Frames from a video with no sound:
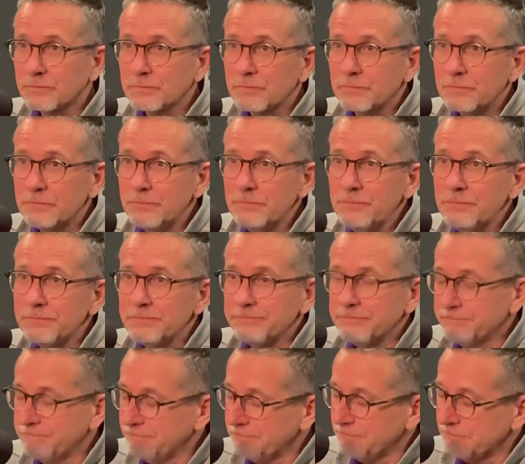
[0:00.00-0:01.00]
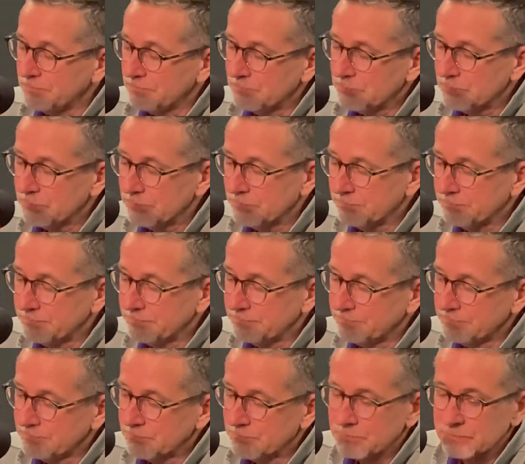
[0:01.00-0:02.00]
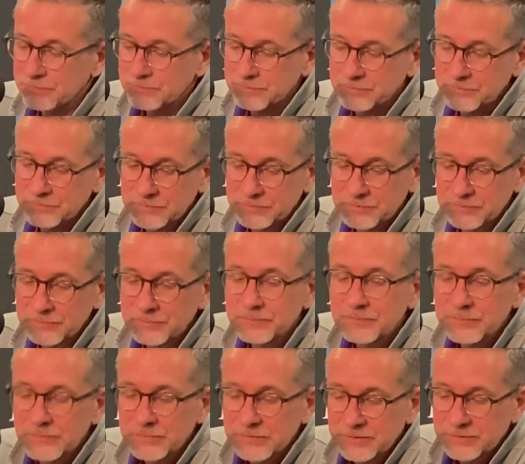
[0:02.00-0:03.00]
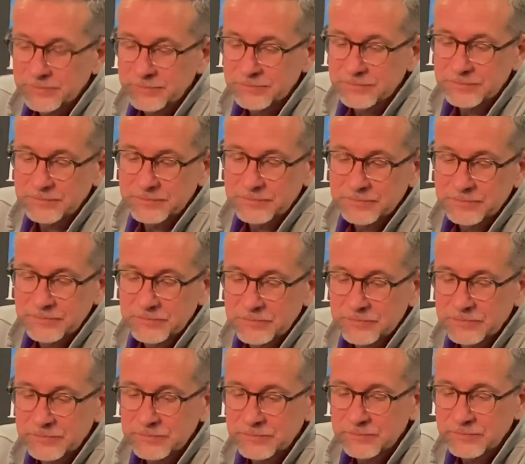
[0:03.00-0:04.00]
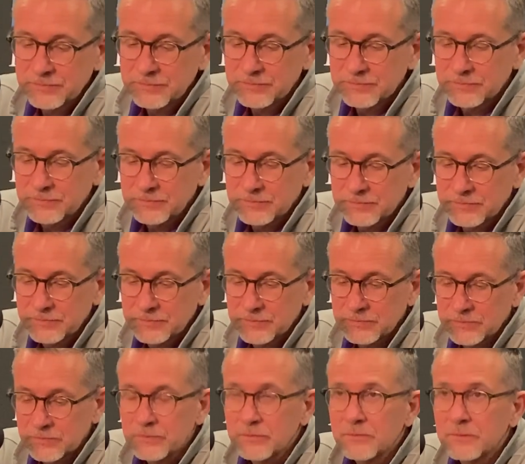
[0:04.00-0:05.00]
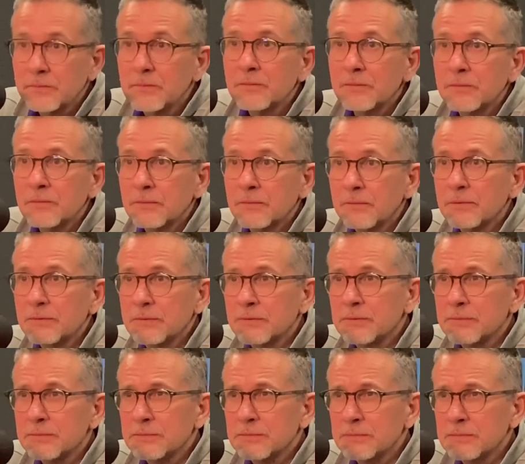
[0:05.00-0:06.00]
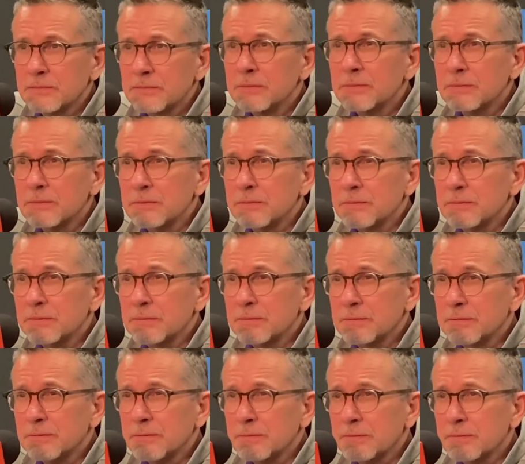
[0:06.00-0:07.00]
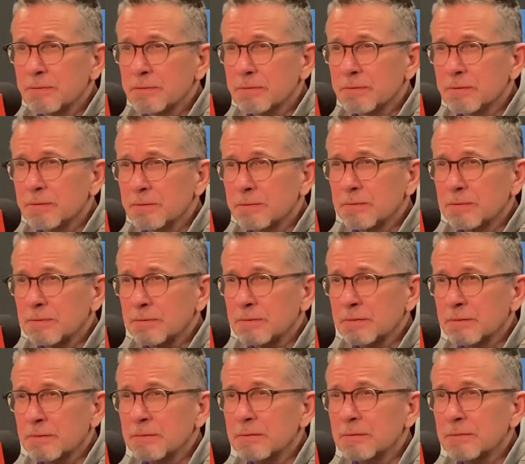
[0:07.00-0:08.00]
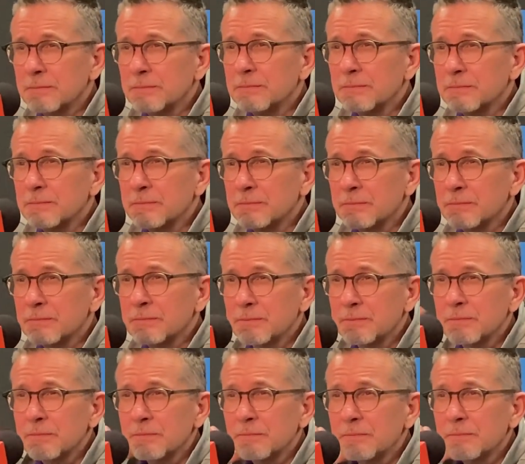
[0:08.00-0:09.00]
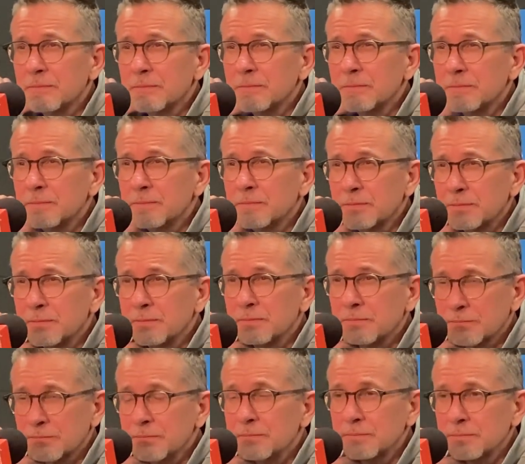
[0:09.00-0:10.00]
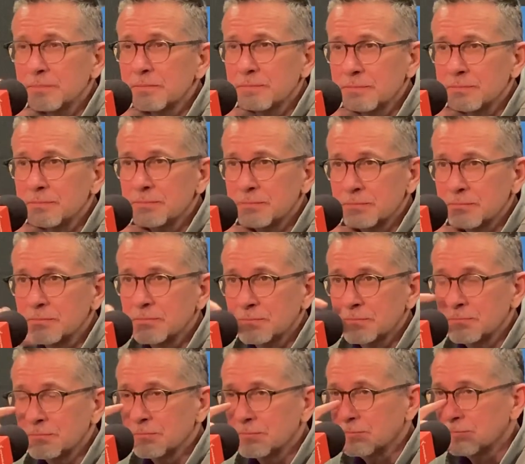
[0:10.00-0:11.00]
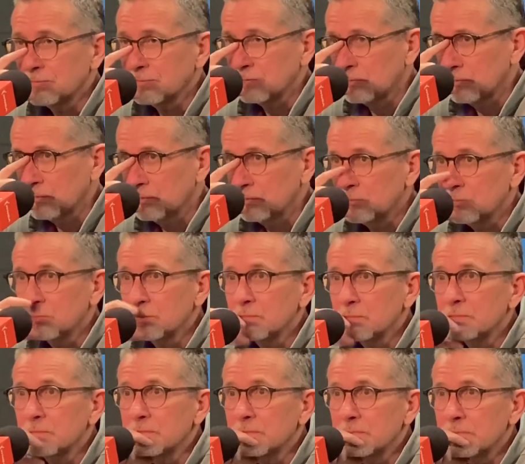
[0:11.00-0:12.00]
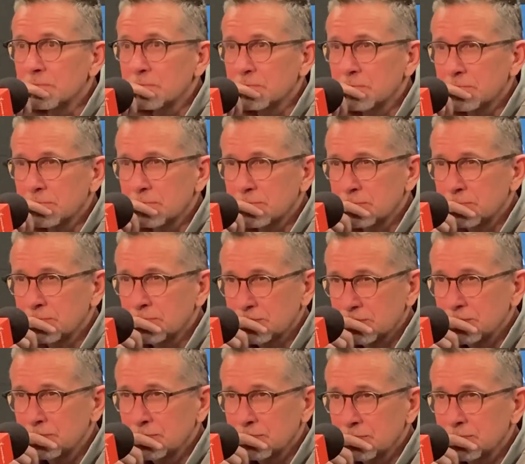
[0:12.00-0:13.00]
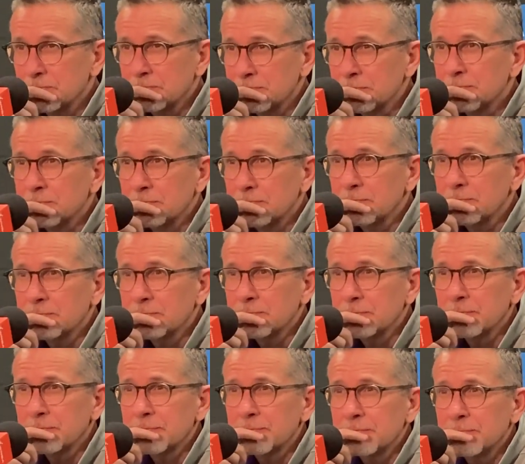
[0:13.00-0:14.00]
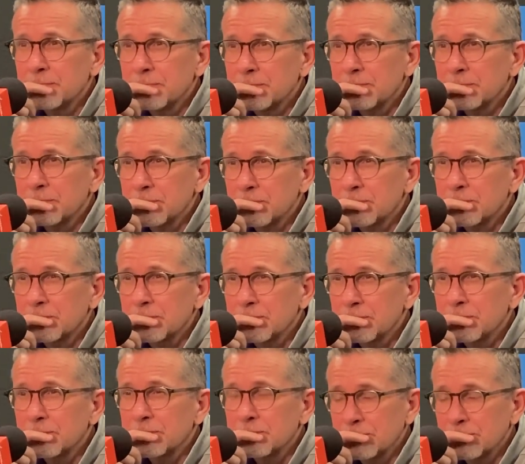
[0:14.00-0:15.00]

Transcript: Coach, after the Mercury game, you essentially told me and everybody else in here that if the team didn't play well, they could lose by 20-plus against the Lynx. I mean, final box score you didn't, but at some point you're down by 25